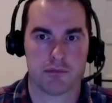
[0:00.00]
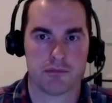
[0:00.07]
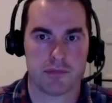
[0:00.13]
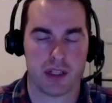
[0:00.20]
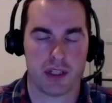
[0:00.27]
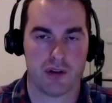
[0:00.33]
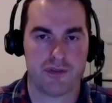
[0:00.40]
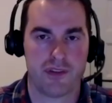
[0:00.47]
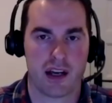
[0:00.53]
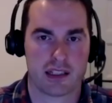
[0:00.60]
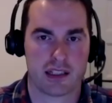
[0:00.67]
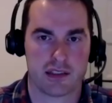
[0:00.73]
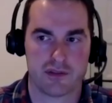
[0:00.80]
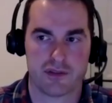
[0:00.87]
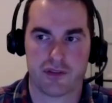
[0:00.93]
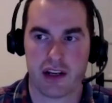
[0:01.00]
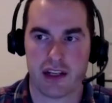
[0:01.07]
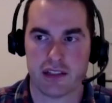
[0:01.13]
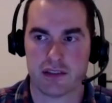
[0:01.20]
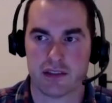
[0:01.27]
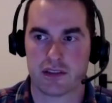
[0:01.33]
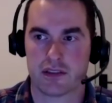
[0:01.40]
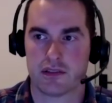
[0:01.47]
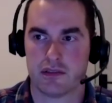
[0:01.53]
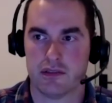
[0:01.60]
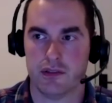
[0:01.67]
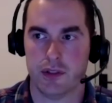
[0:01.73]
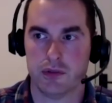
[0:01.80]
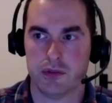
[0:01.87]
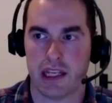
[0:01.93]
you know fox and friends
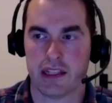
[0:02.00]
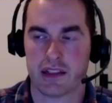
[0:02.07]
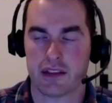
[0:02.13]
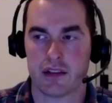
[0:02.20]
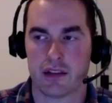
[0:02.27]
news anchor